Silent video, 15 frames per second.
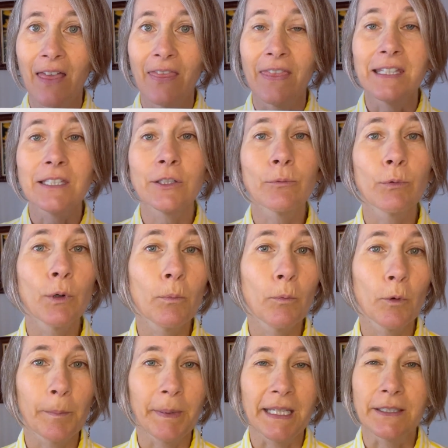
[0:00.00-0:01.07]
This group
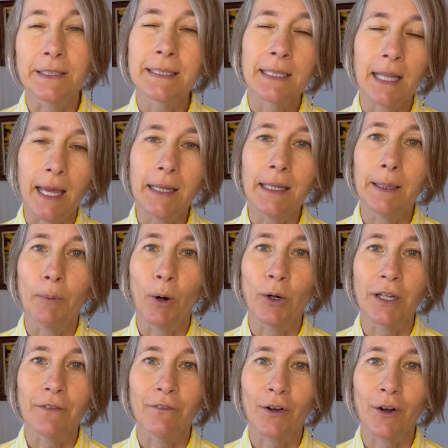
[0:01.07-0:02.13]
will be slightly more
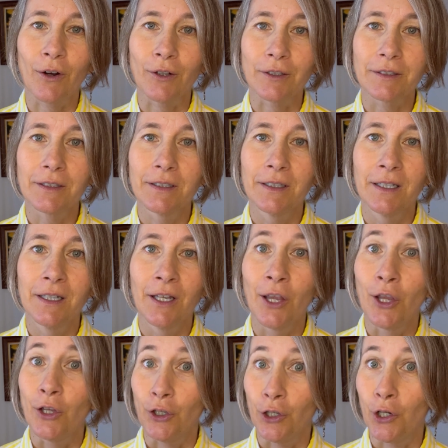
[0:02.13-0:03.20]
difficult.
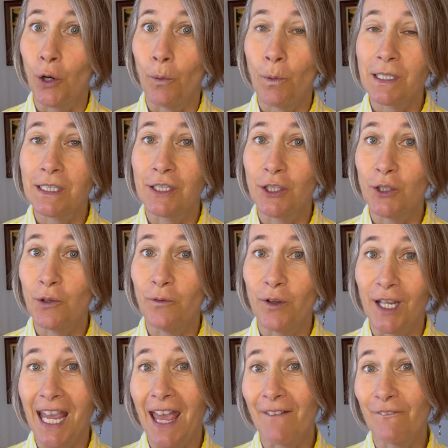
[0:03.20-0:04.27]
You know what to do if you
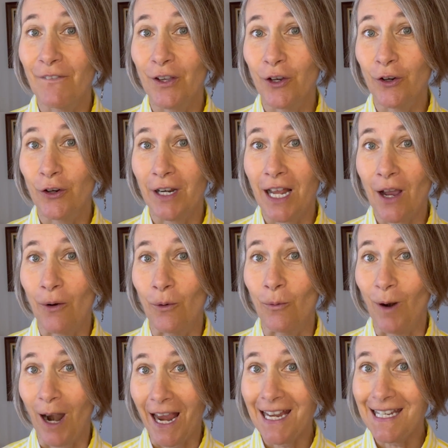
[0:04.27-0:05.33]
can't figure it out,
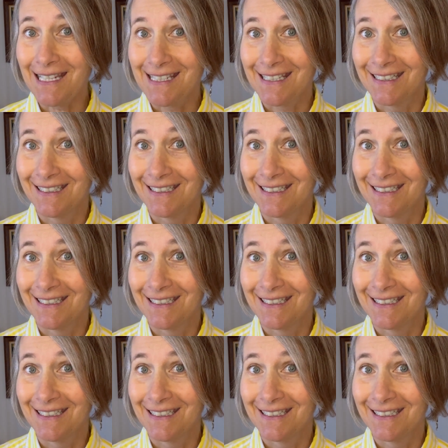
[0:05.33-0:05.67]
right?